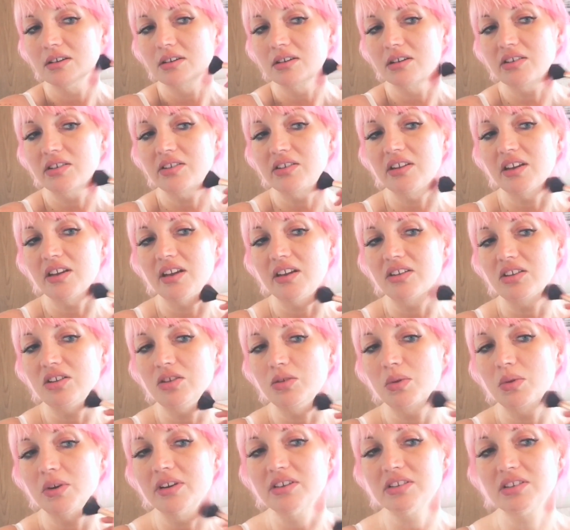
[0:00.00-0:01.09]
because yeah,
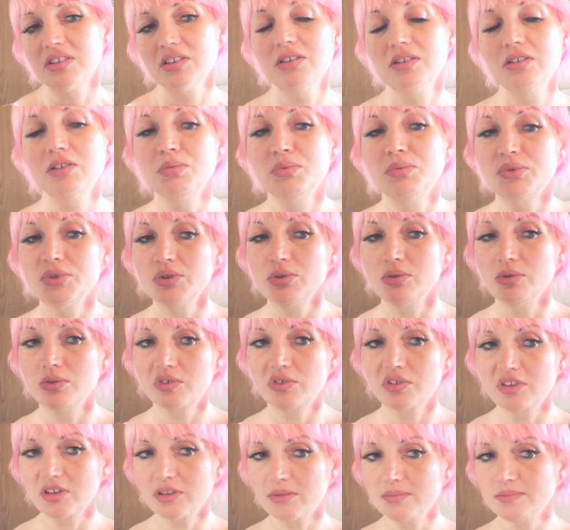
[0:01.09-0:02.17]
you want it to look
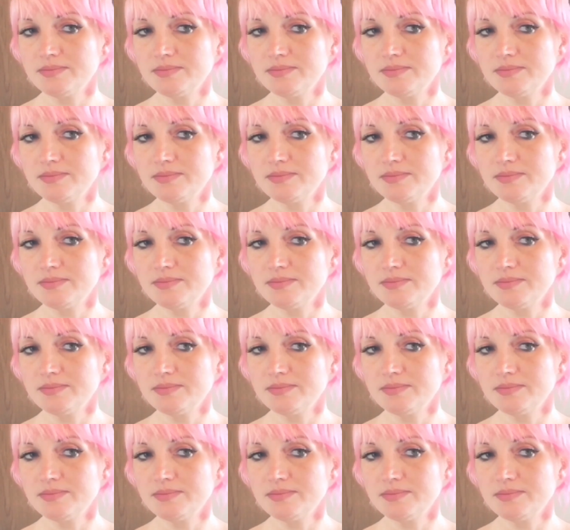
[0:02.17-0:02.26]
bruised.